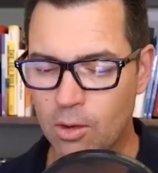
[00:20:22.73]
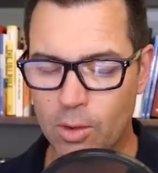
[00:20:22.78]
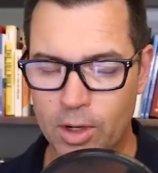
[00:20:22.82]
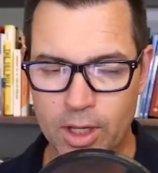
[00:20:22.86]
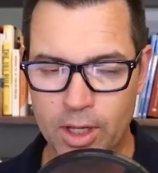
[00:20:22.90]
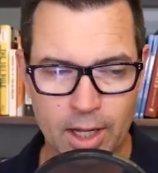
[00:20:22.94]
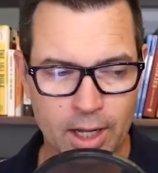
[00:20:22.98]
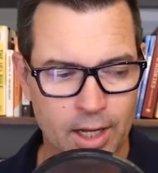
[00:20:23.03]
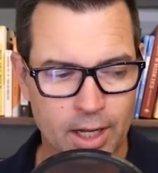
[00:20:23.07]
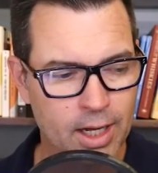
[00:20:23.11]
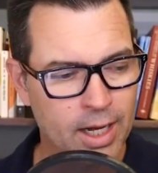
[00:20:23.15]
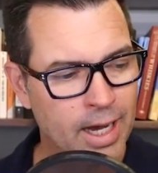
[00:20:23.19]

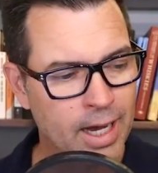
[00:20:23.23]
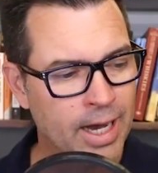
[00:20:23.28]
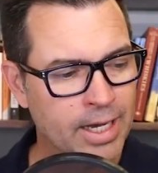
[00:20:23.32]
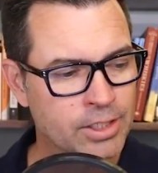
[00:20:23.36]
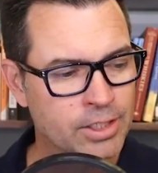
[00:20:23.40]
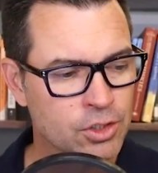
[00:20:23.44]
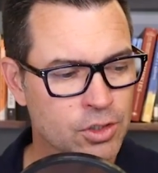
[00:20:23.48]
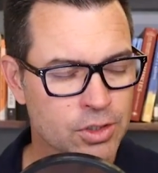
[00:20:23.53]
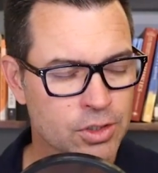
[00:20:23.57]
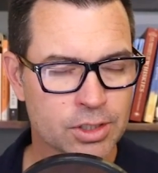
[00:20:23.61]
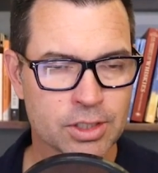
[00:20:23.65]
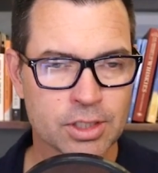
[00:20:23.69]
well, I
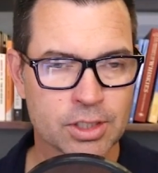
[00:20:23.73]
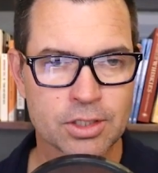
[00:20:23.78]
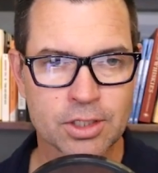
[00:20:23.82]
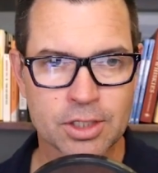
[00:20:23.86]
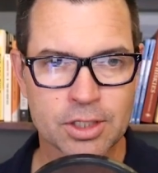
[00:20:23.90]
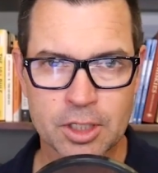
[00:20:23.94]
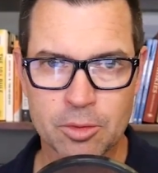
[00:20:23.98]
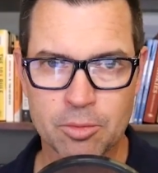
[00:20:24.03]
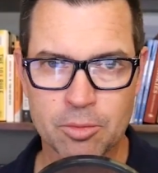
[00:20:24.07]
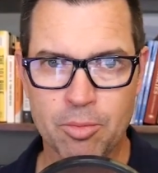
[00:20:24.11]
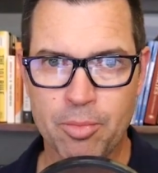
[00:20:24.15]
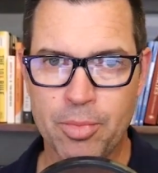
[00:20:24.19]
just need to
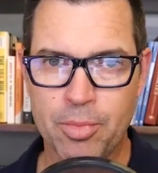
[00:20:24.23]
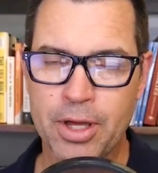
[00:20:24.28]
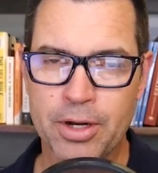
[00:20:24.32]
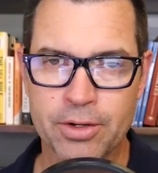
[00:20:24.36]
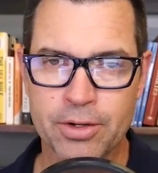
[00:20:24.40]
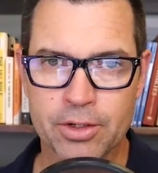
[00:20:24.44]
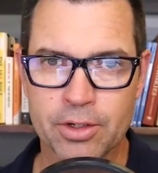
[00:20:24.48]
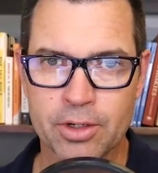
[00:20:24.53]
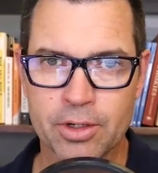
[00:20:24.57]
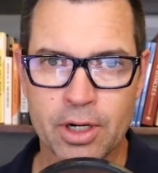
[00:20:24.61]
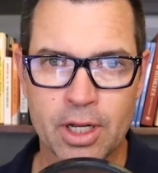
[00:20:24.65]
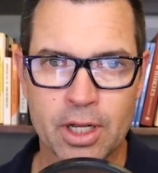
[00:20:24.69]
get
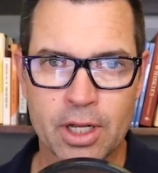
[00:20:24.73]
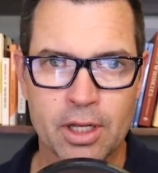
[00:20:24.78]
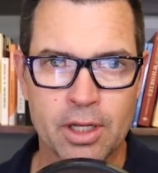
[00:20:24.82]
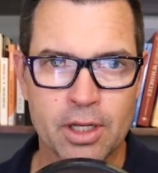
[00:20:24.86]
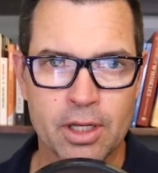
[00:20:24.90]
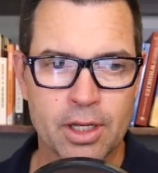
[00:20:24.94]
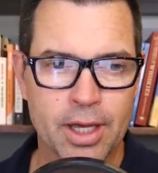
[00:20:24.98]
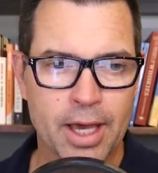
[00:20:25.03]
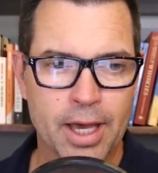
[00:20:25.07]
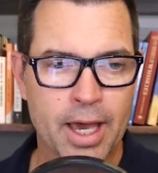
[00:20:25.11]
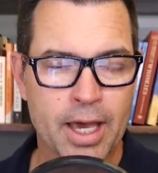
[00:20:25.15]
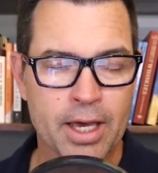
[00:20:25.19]
better
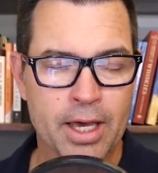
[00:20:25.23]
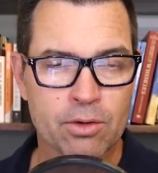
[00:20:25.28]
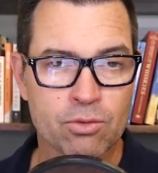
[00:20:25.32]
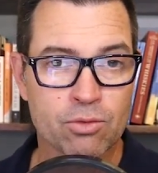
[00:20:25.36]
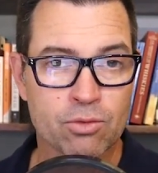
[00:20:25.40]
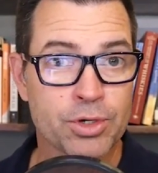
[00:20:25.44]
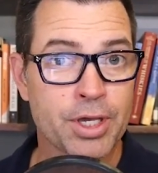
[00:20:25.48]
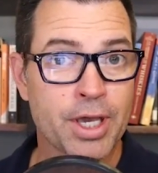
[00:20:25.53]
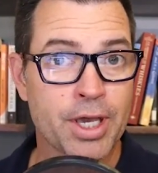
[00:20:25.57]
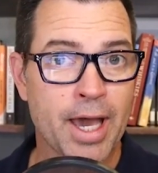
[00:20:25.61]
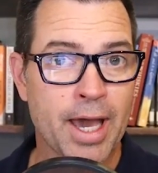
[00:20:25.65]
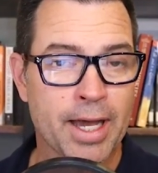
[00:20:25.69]
at
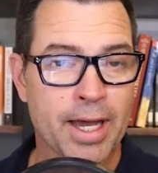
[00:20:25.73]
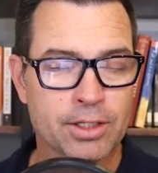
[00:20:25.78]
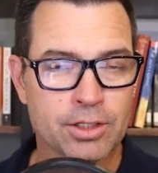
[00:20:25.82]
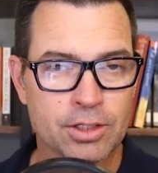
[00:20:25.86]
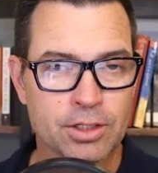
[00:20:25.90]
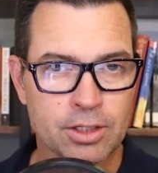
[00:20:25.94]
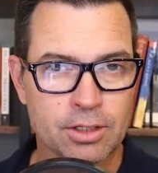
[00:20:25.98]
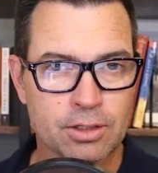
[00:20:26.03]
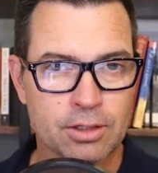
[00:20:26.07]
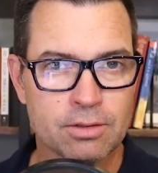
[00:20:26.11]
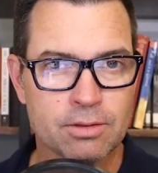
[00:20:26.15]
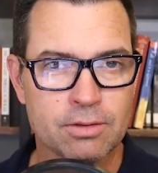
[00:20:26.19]

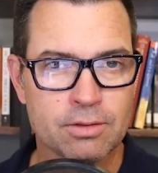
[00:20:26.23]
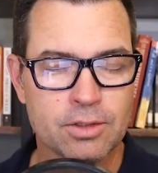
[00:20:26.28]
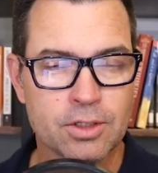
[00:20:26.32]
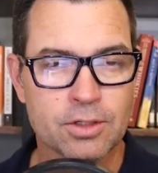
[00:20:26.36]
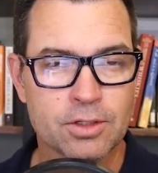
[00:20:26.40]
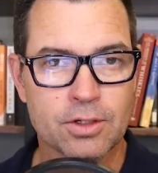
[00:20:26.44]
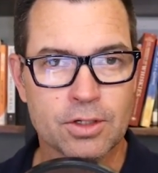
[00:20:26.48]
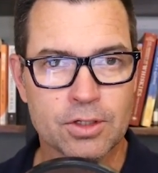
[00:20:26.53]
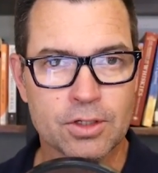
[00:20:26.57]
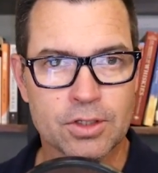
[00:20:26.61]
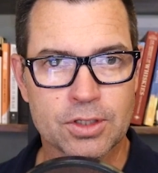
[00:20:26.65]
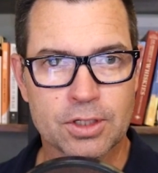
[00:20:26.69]
reacting to
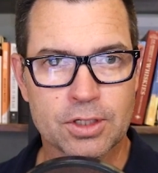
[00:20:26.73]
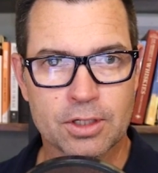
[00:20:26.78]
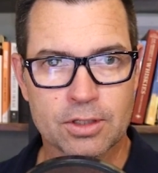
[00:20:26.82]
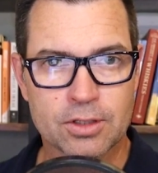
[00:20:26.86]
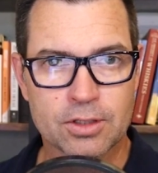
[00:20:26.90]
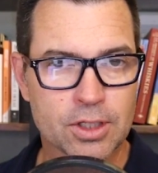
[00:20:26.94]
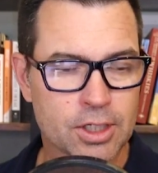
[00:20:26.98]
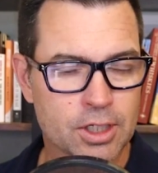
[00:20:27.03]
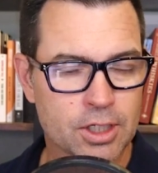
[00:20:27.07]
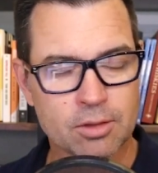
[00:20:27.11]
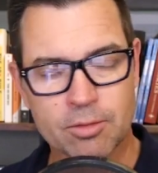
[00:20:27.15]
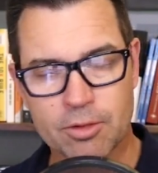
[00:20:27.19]
these
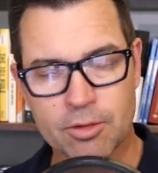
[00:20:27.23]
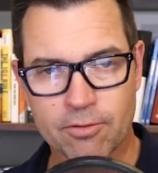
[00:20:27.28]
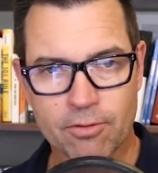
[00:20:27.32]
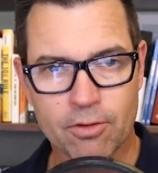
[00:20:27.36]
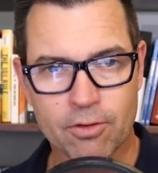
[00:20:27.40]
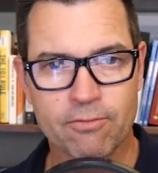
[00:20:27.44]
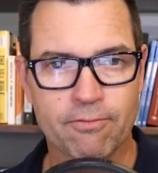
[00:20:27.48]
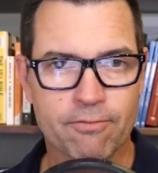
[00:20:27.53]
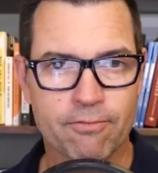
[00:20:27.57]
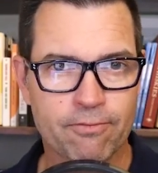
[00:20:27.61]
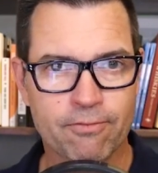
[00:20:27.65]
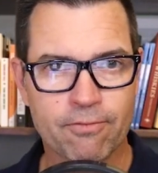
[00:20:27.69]
things. I need to be
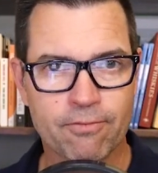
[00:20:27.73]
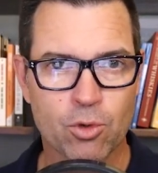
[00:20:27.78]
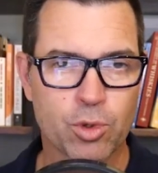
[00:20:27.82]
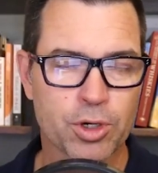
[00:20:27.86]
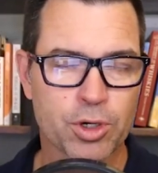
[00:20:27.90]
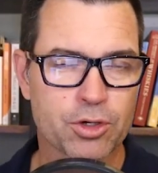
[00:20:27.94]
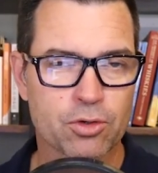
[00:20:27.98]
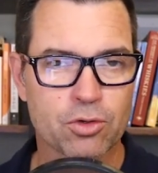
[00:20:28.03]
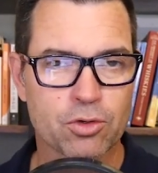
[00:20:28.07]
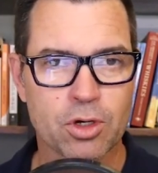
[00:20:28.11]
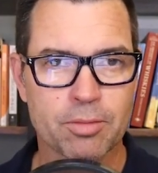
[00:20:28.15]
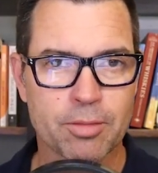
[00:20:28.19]

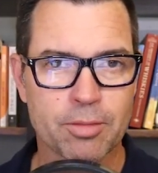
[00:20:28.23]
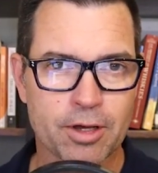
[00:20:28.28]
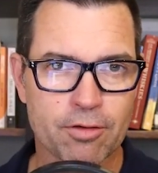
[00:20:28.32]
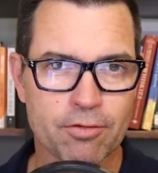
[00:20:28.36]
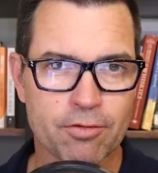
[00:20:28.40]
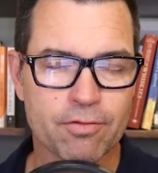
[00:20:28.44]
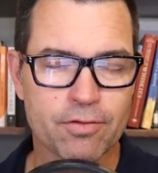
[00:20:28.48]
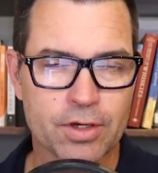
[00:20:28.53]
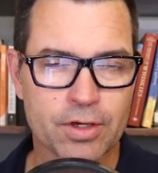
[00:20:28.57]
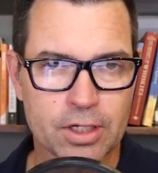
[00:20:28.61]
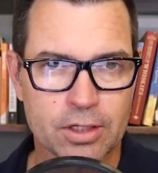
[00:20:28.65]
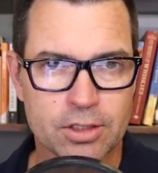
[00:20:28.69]
quicker on my
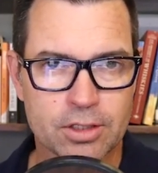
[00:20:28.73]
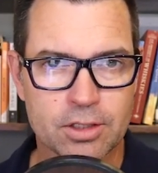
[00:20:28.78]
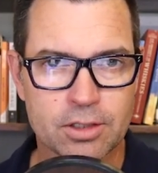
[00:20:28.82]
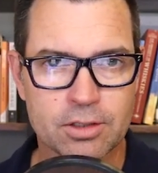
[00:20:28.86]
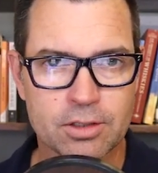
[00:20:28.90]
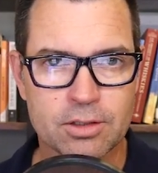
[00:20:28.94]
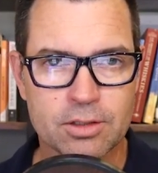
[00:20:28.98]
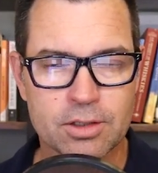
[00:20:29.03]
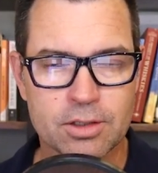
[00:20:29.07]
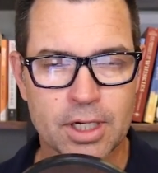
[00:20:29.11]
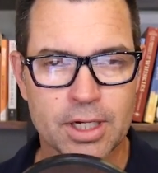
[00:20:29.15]
feet.